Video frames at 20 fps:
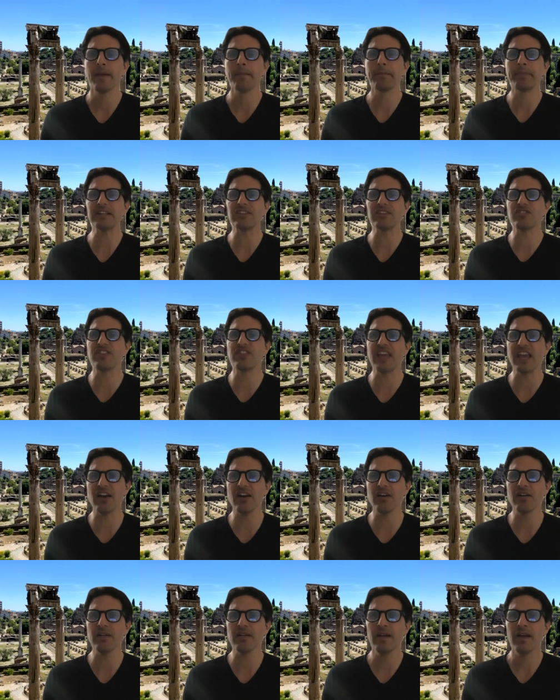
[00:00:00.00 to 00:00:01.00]
But it's
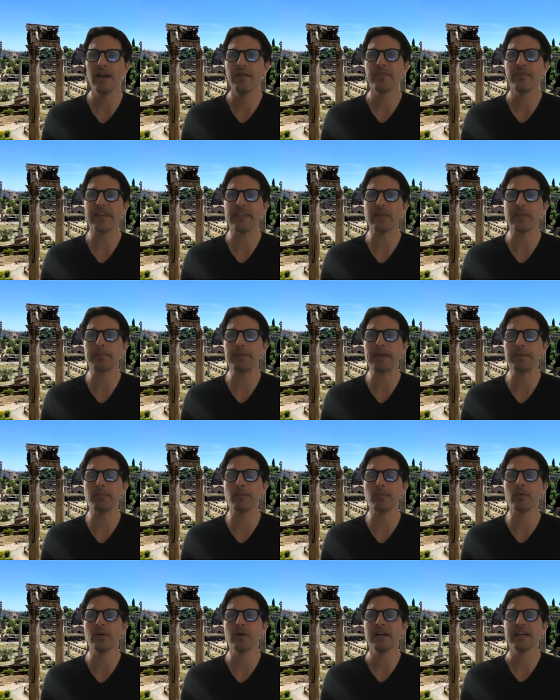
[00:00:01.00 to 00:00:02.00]
there that the
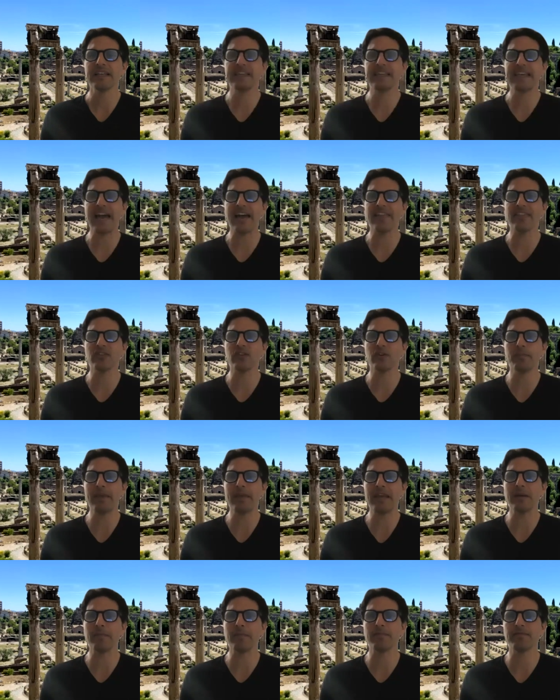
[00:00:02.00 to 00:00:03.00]
people gathered and
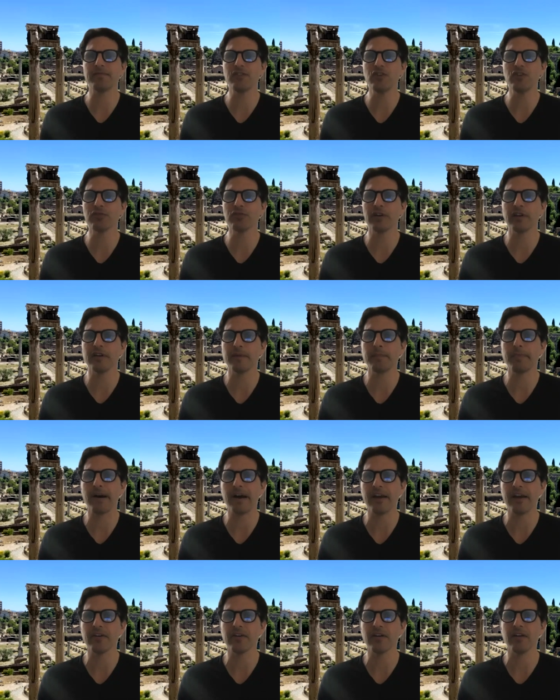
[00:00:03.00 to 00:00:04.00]
made a funerary
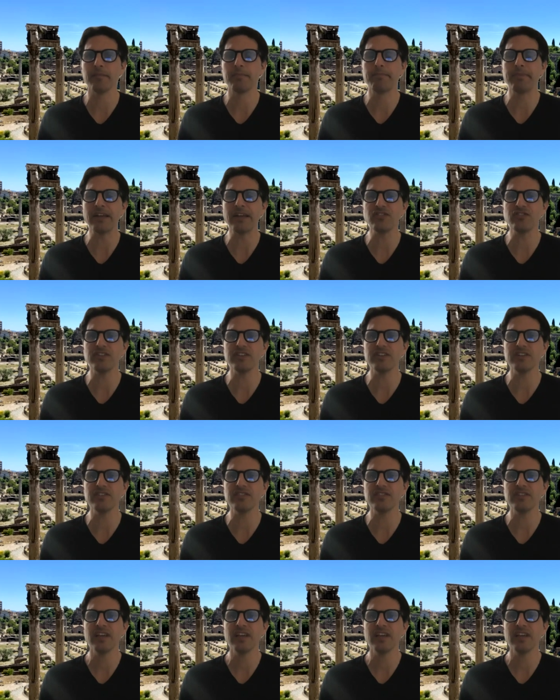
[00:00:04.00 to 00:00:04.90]
pyre of benches